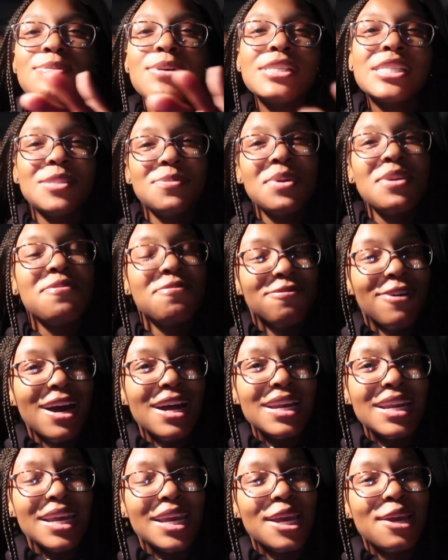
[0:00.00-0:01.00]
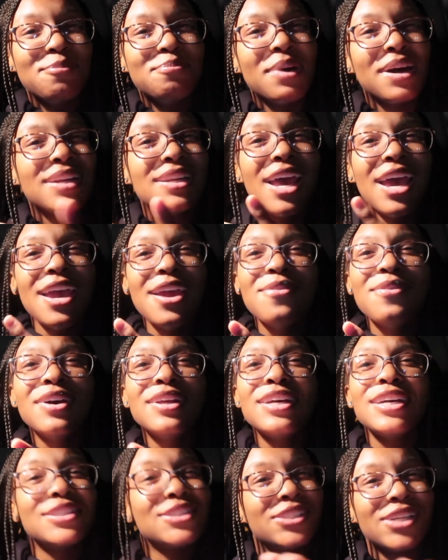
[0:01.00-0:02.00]
supposed to be funny, but they really
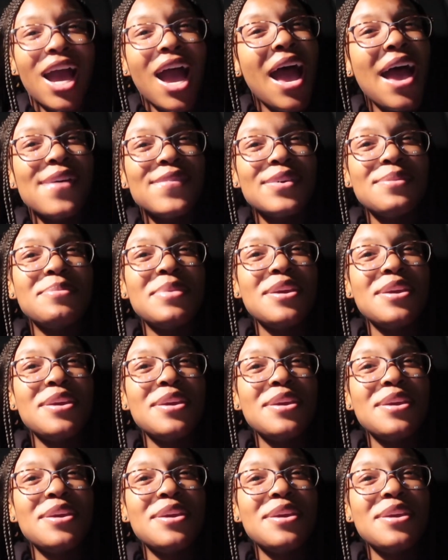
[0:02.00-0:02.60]
jiving